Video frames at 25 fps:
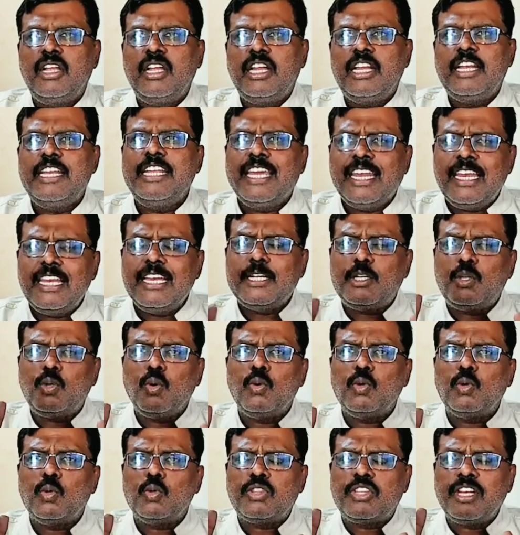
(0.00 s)
Nearly
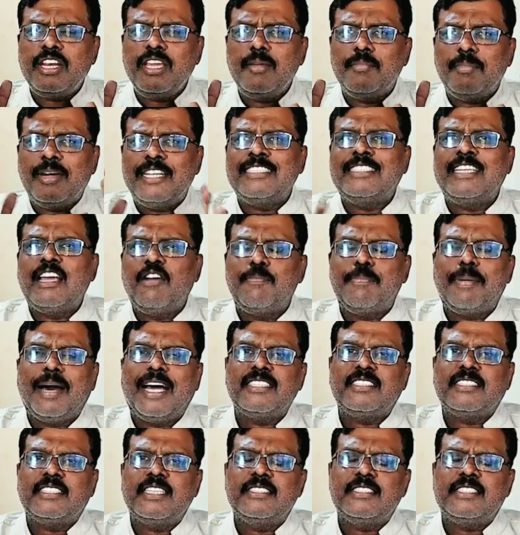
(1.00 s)
2 to 3 months have
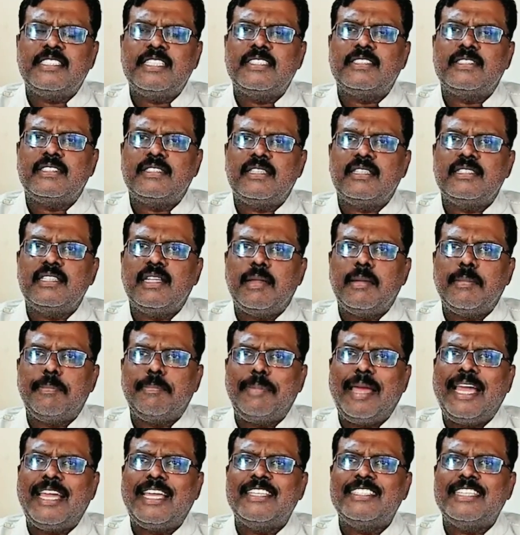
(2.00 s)
passed since this
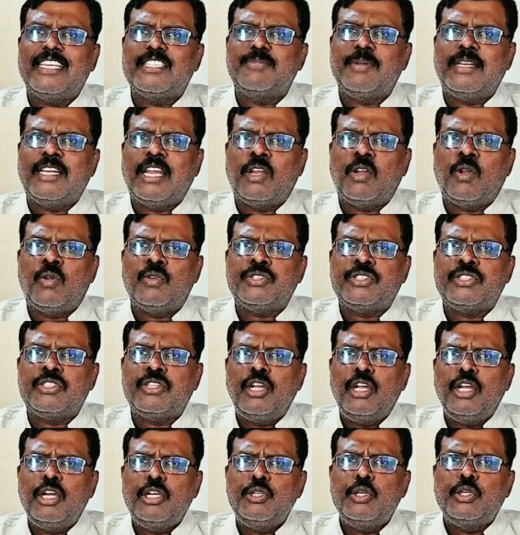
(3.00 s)
package has been announced.
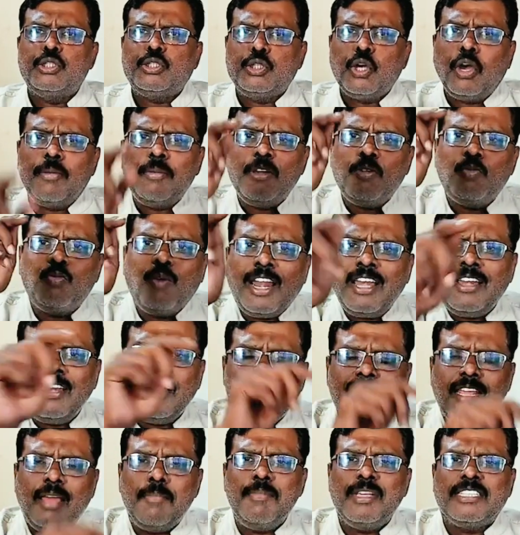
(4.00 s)
You show me
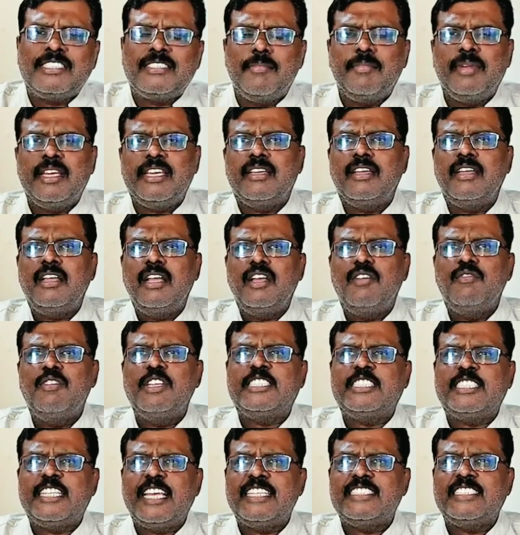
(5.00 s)
one MSME
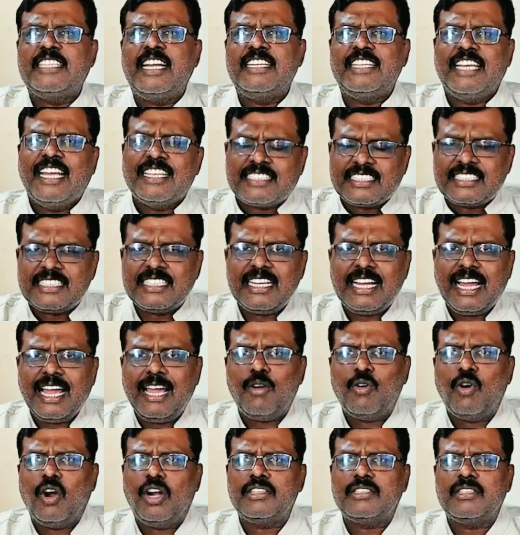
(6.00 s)
which says that yes, I
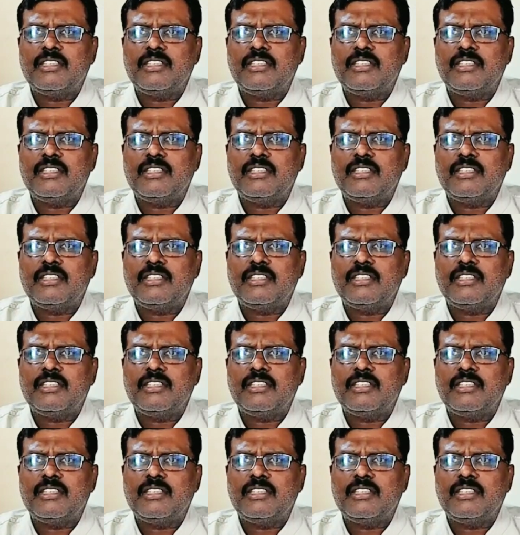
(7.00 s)
have